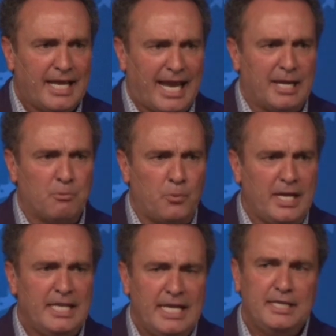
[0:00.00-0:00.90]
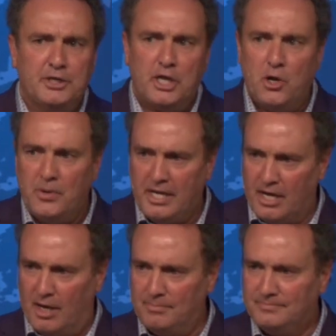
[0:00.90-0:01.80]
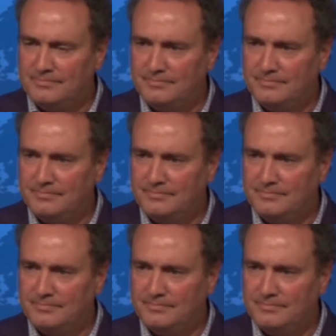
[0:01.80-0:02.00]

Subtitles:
and we need to know Him.